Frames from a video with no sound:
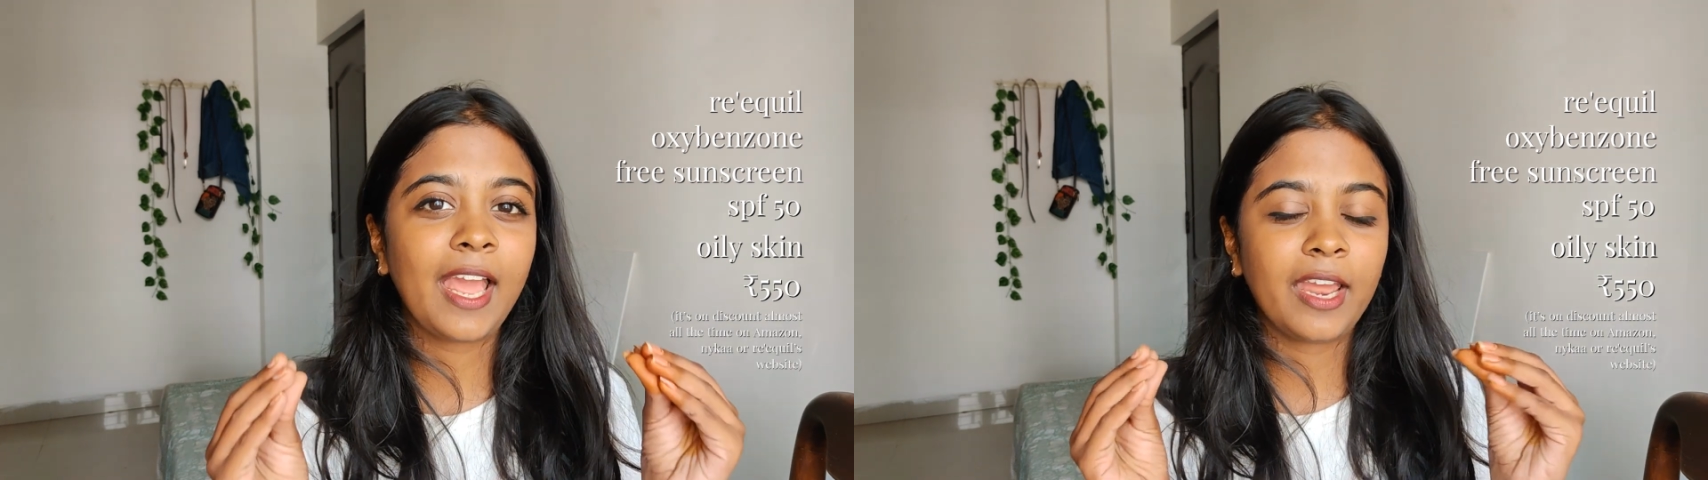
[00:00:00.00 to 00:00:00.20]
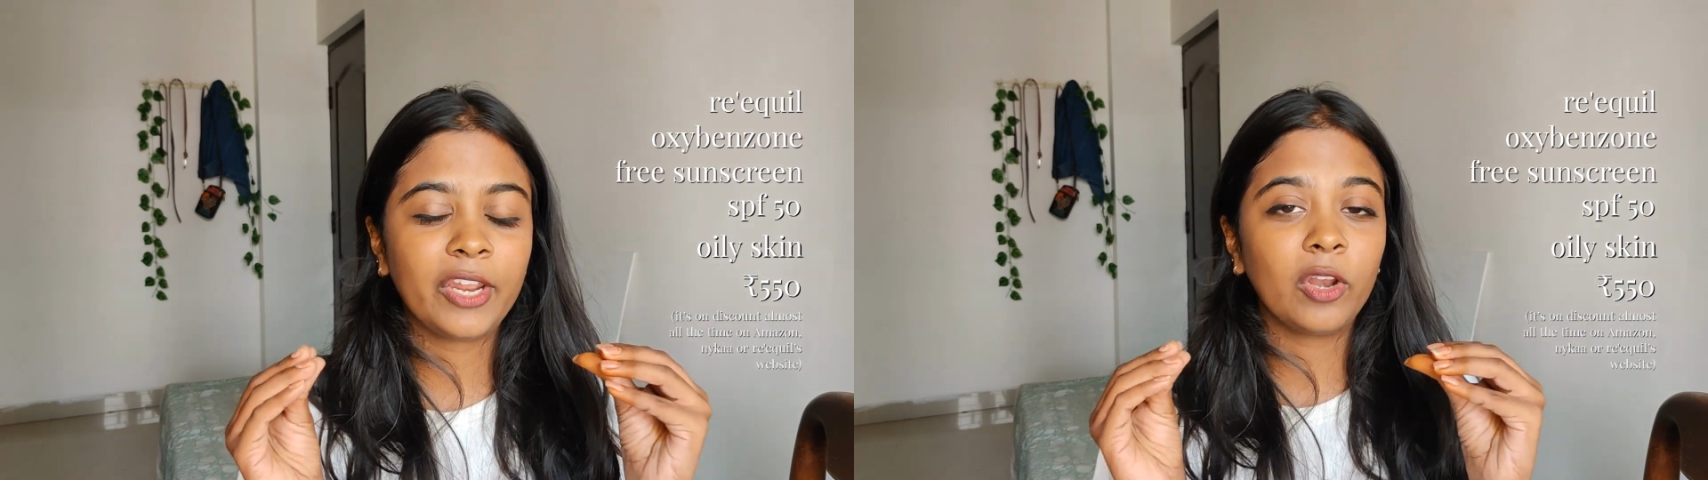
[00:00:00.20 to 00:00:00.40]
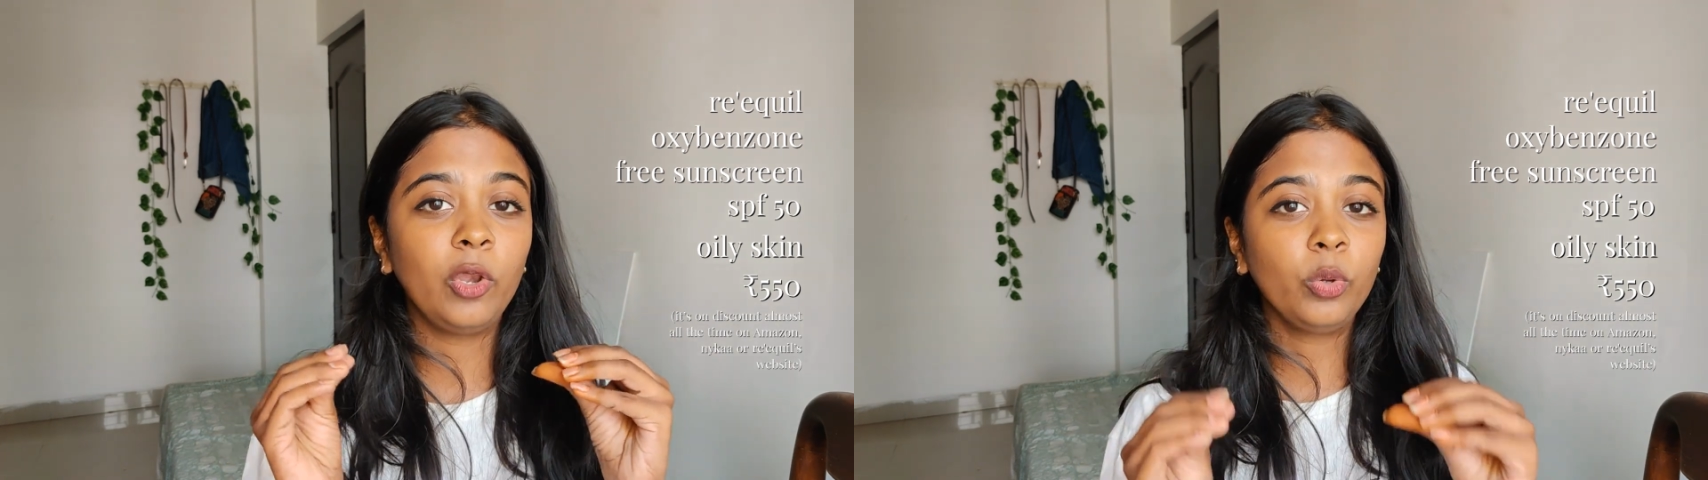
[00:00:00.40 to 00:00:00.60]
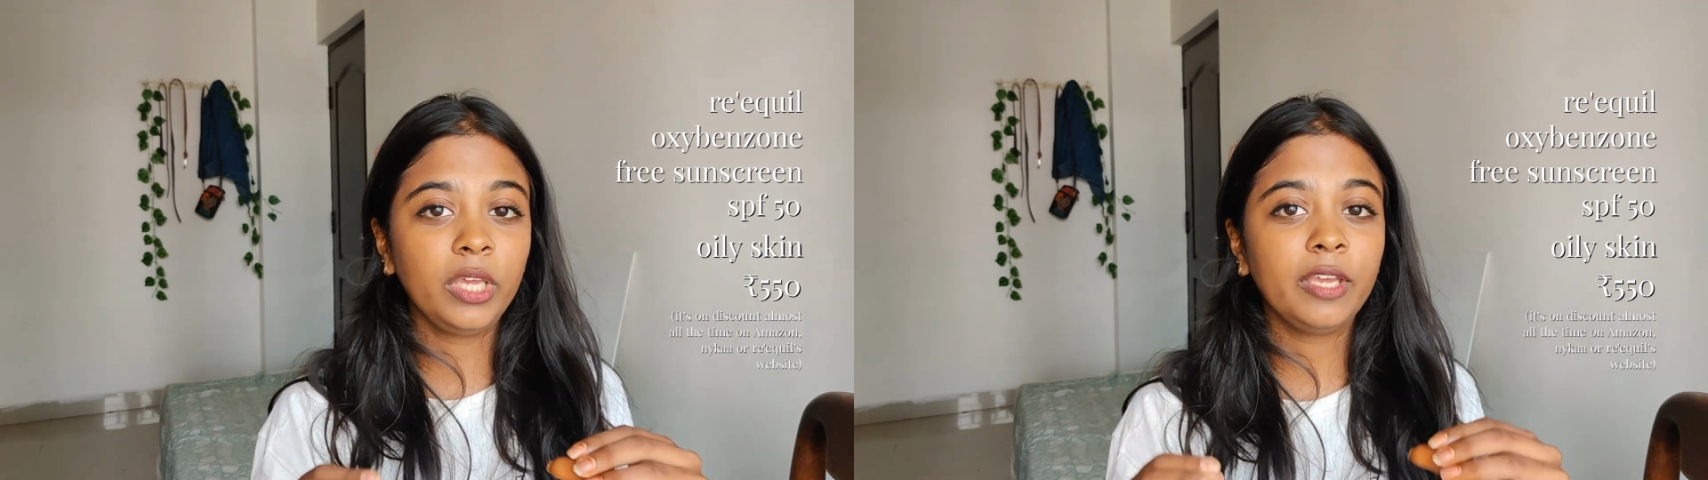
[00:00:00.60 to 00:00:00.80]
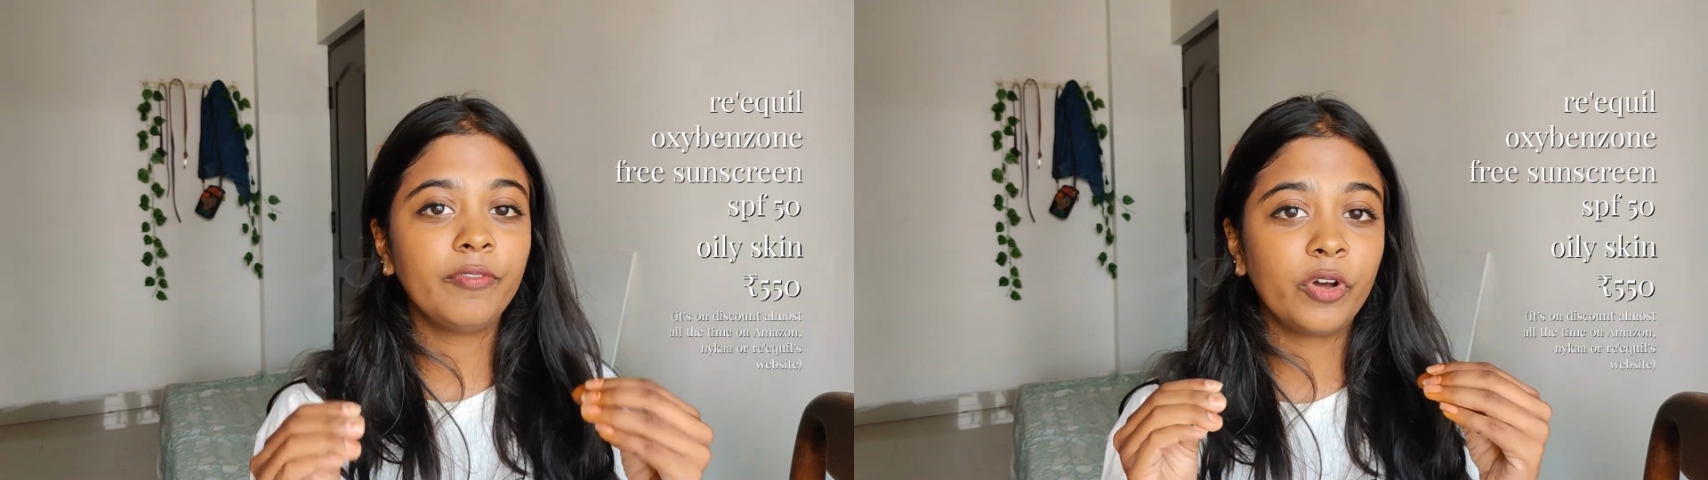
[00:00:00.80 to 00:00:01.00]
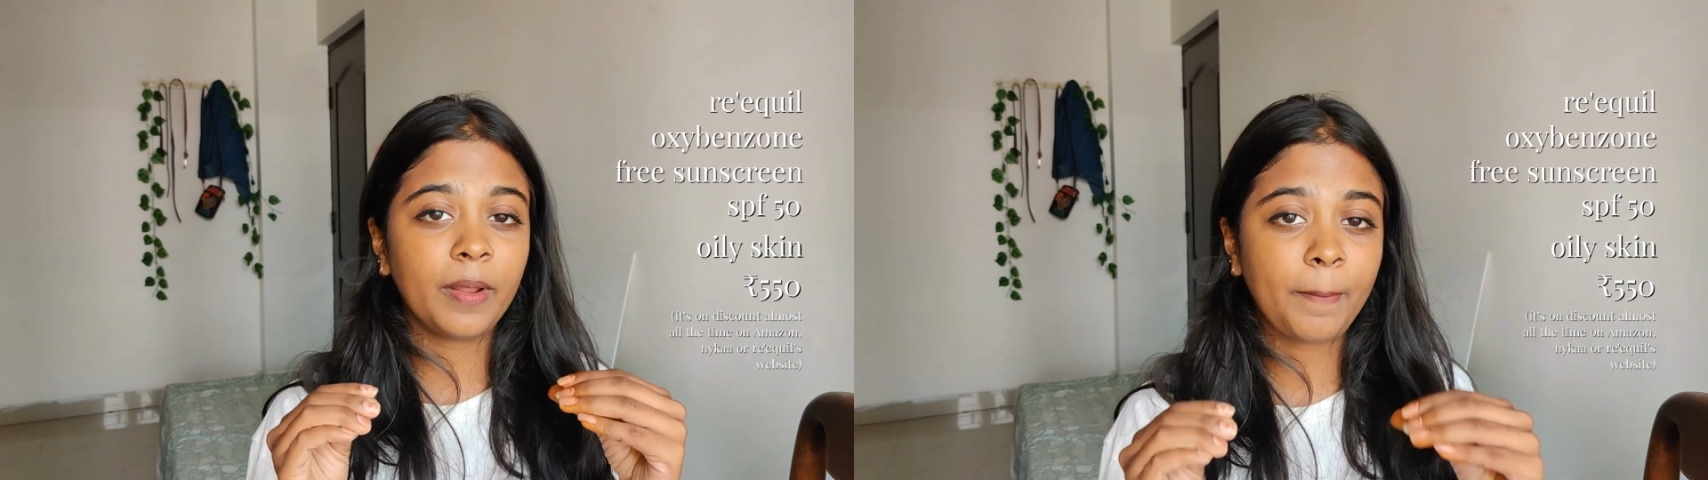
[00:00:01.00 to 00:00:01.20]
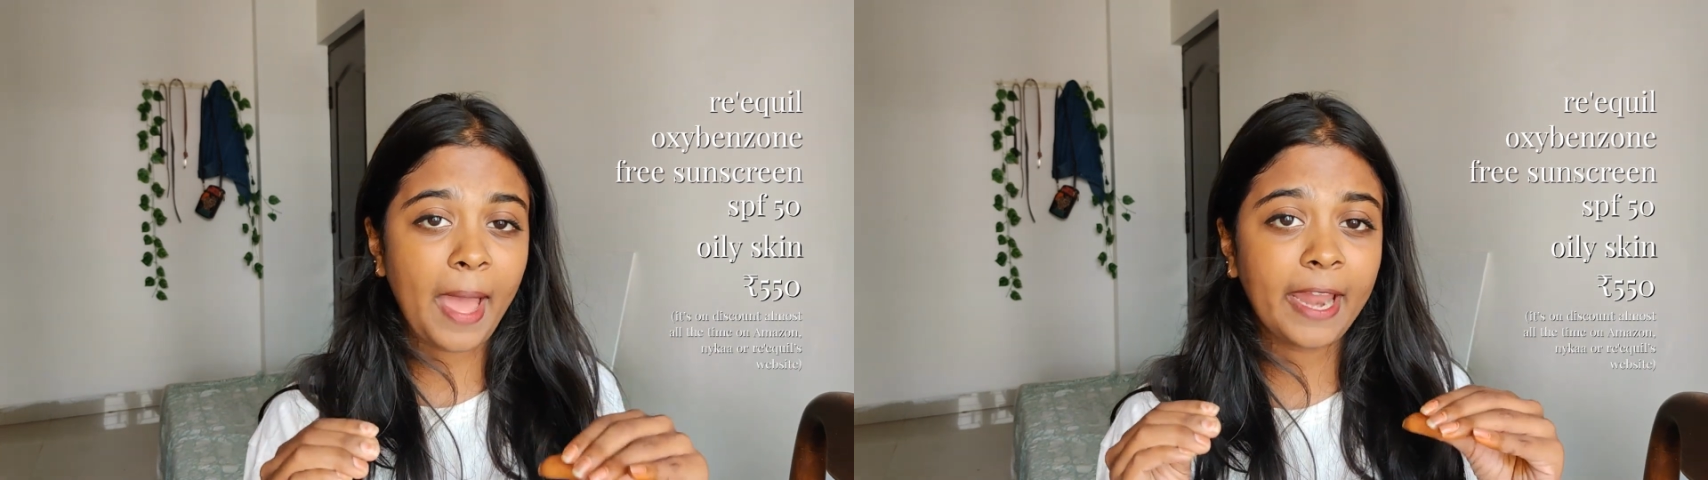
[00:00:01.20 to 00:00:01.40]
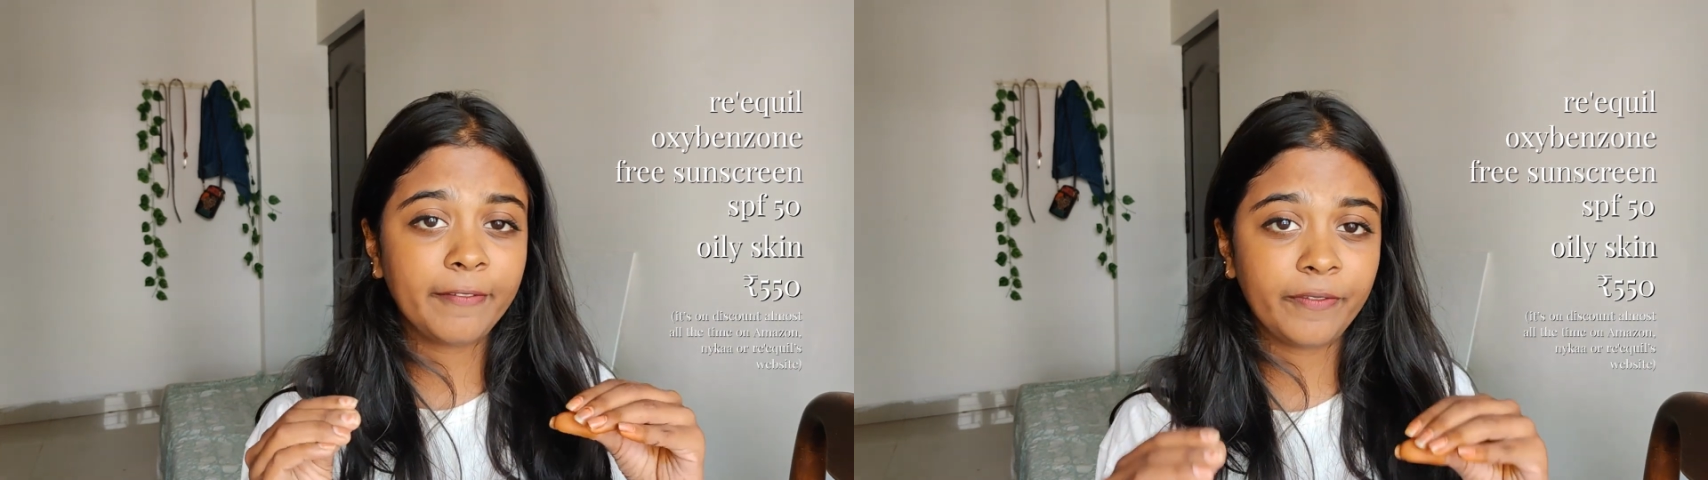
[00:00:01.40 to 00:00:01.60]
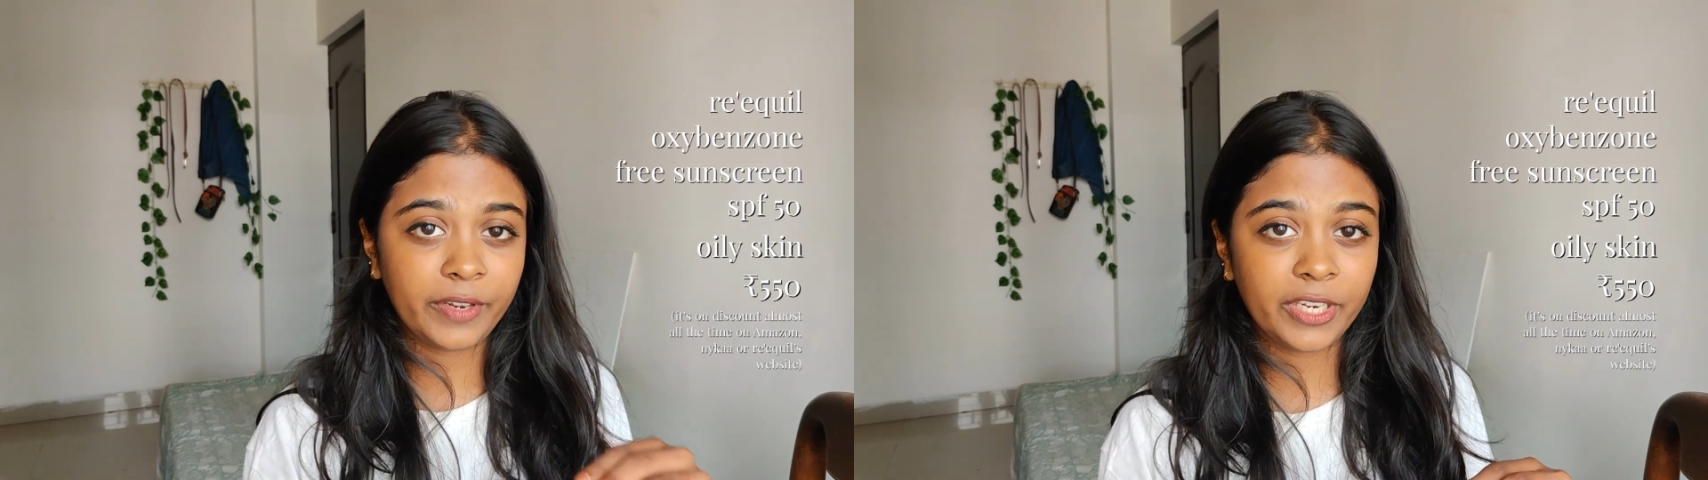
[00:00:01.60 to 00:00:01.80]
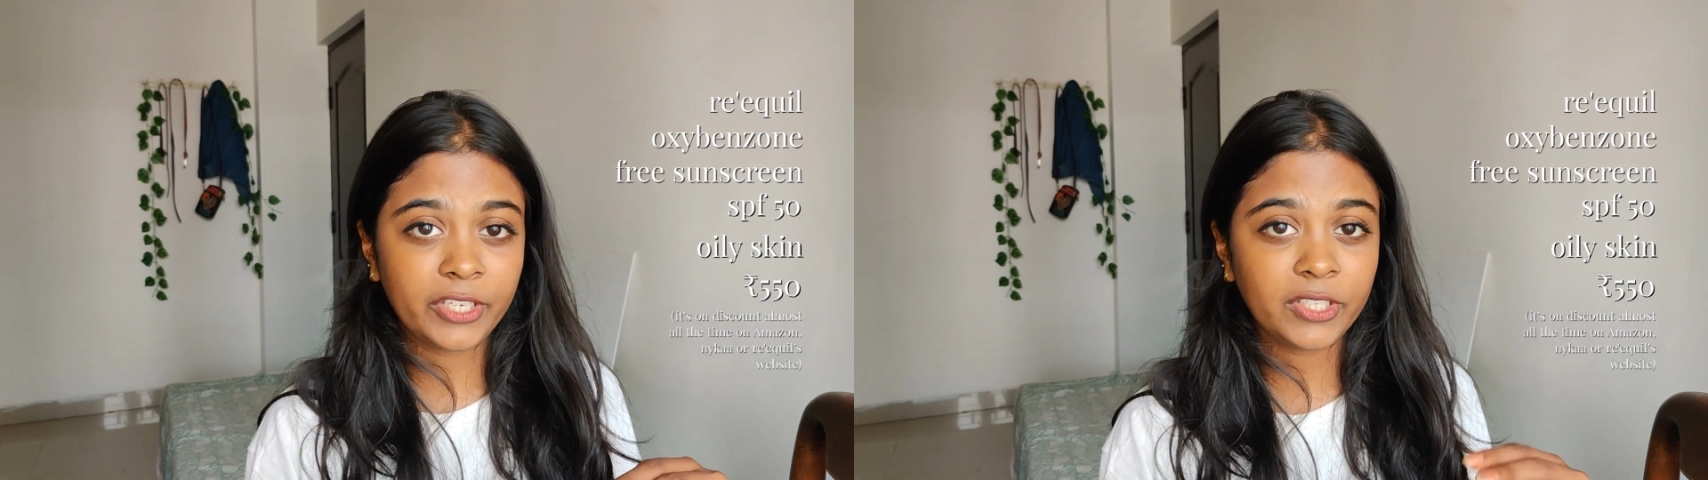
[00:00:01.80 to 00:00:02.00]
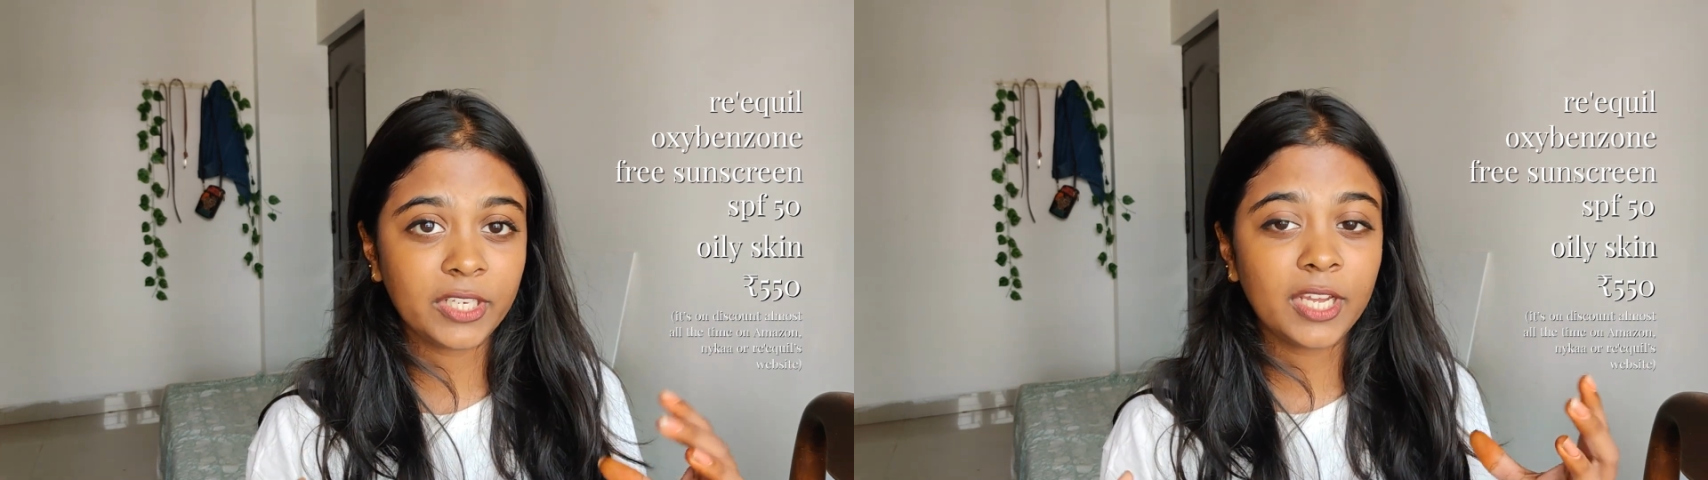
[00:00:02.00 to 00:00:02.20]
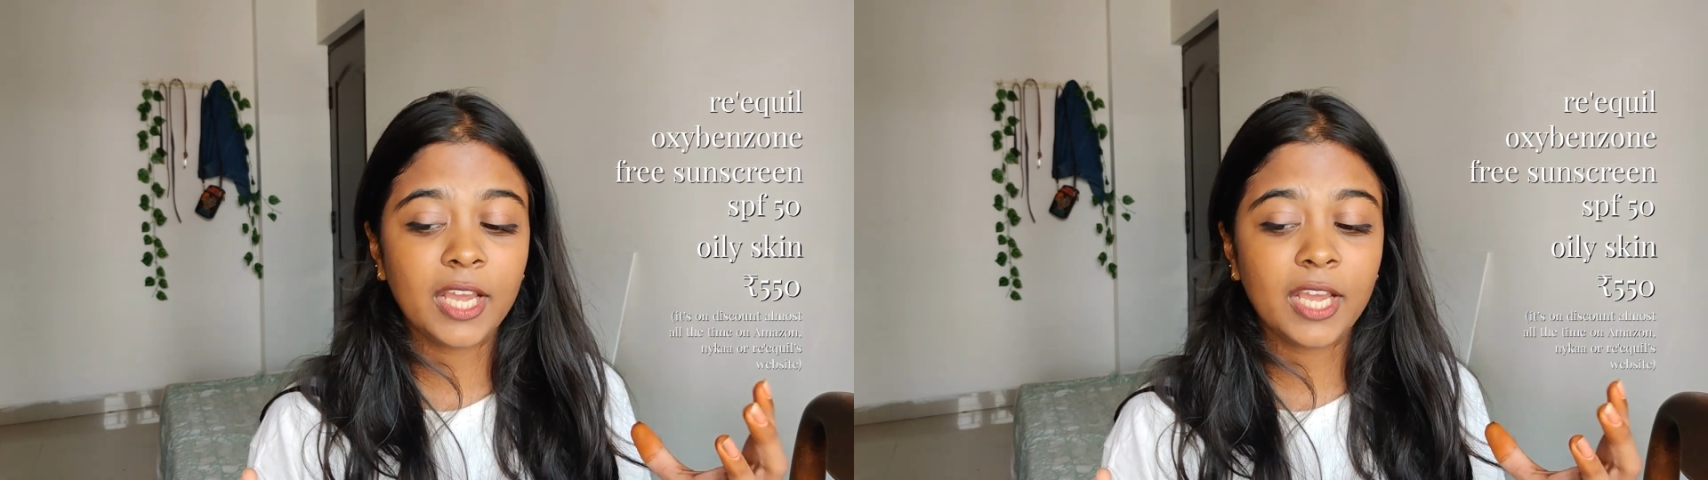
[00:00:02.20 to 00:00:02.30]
and you're looking for a matte finish,